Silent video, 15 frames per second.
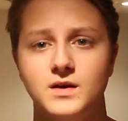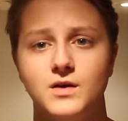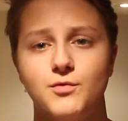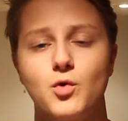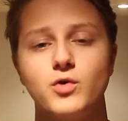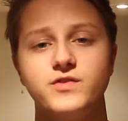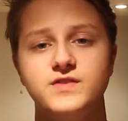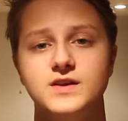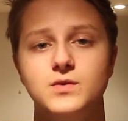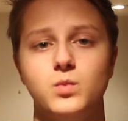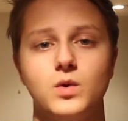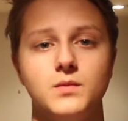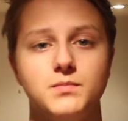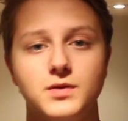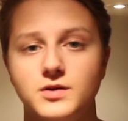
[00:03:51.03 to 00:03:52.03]
Of course, the
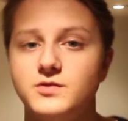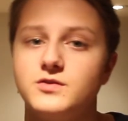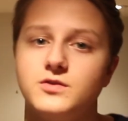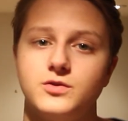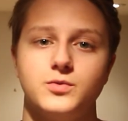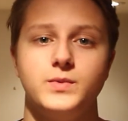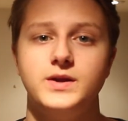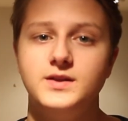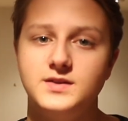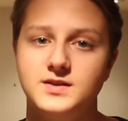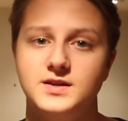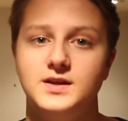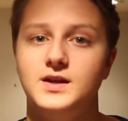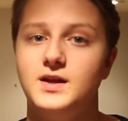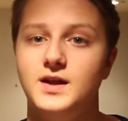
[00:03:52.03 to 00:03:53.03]
Oneplus
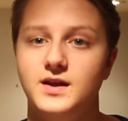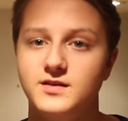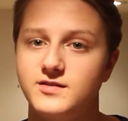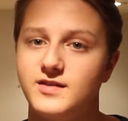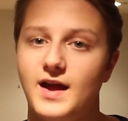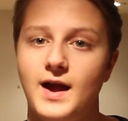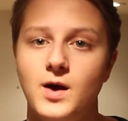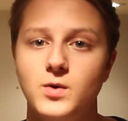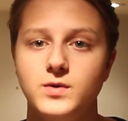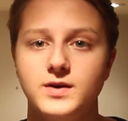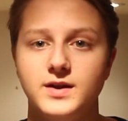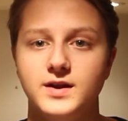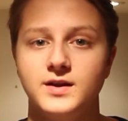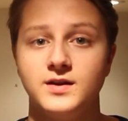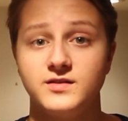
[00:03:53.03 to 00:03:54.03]
3T is
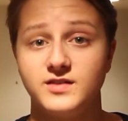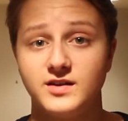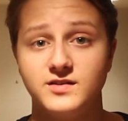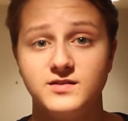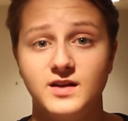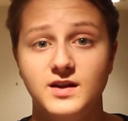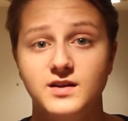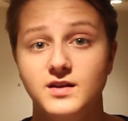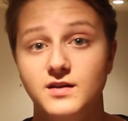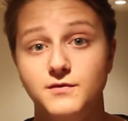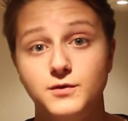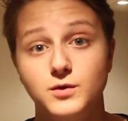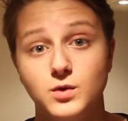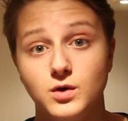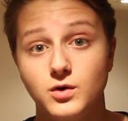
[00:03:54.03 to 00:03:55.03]
out, and as I said,
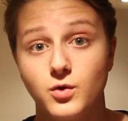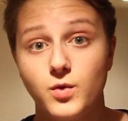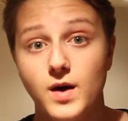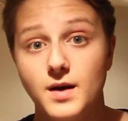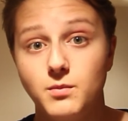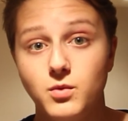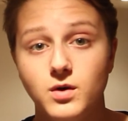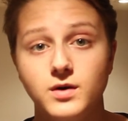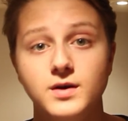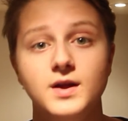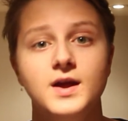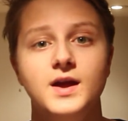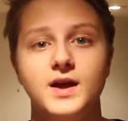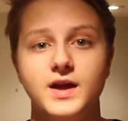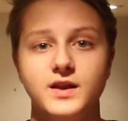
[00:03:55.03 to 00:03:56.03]
if you can grab one,
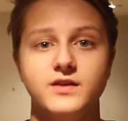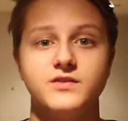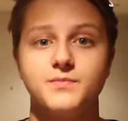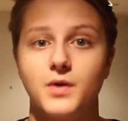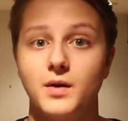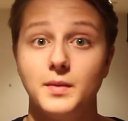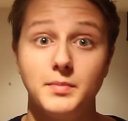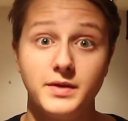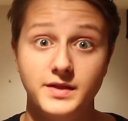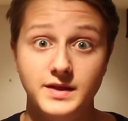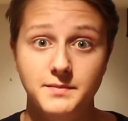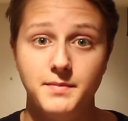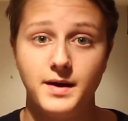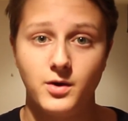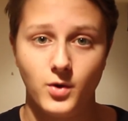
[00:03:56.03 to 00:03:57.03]
it is probably the
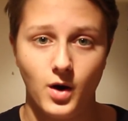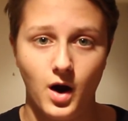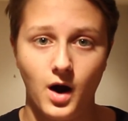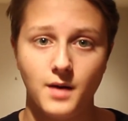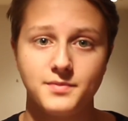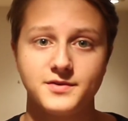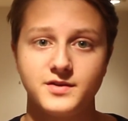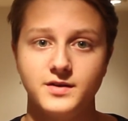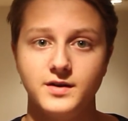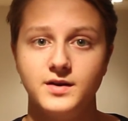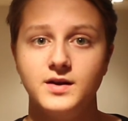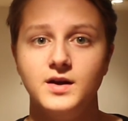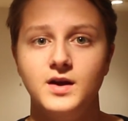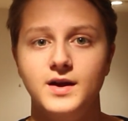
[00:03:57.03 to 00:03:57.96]
better option.